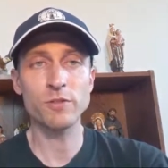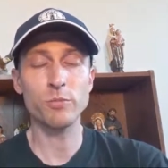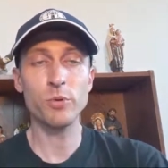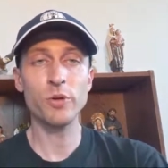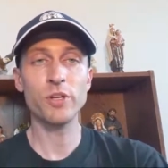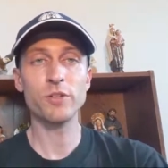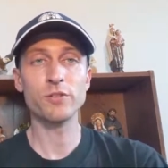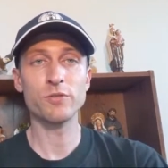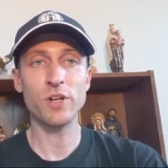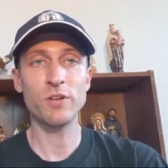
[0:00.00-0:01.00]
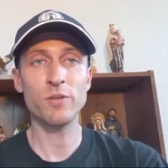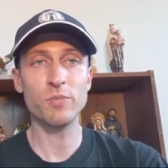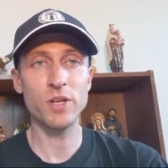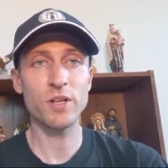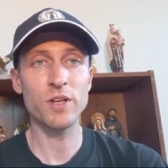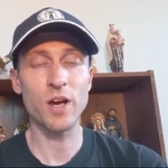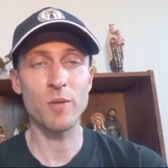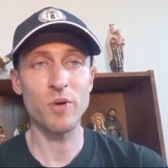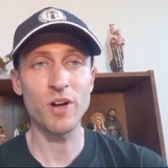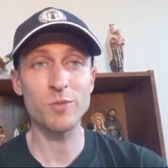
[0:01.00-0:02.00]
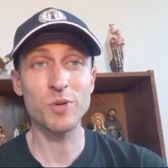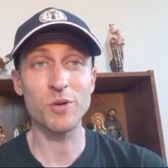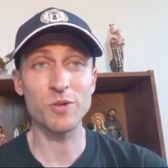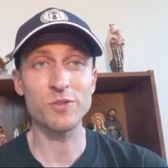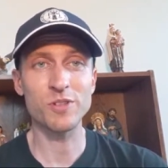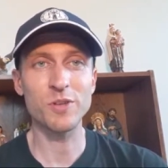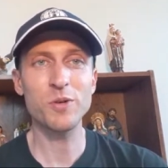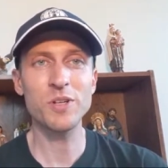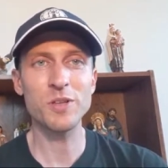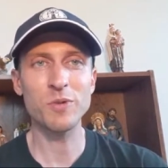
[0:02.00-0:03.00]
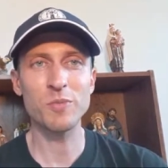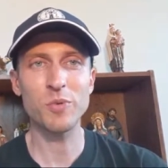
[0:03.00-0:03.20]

employees are very big uh, bodybuilders, including the one.